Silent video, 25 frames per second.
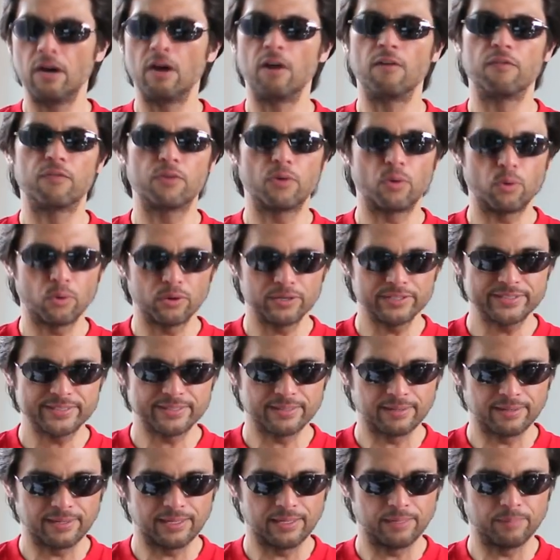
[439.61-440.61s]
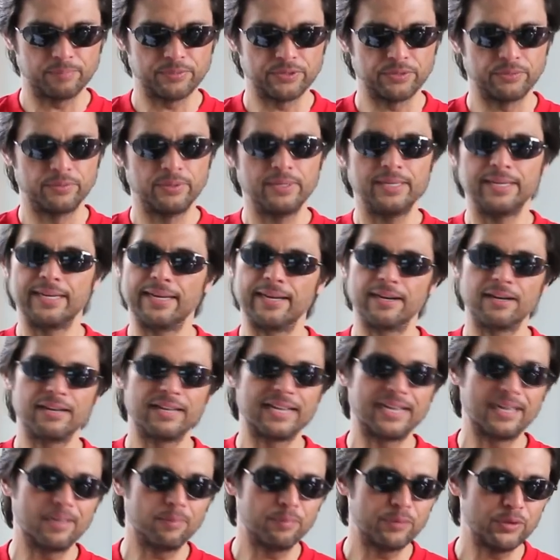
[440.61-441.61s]
Of course it'll help you. It'll
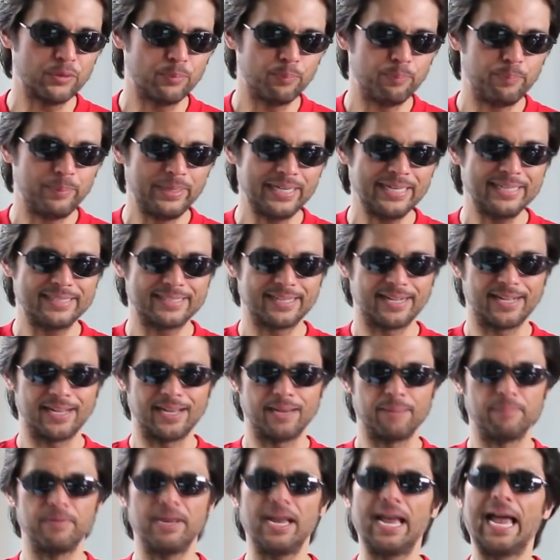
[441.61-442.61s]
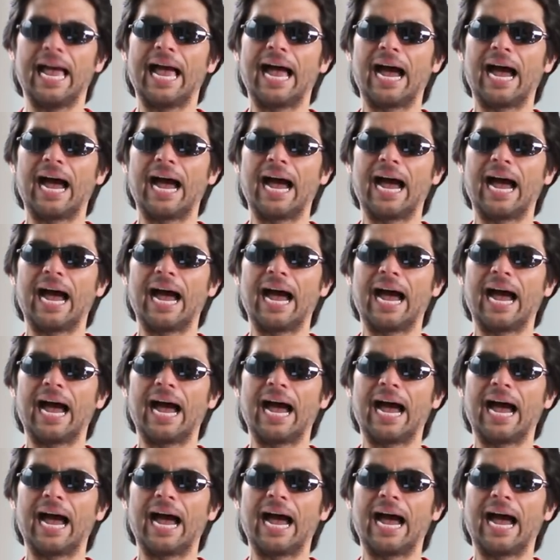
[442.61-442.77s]
help you big time.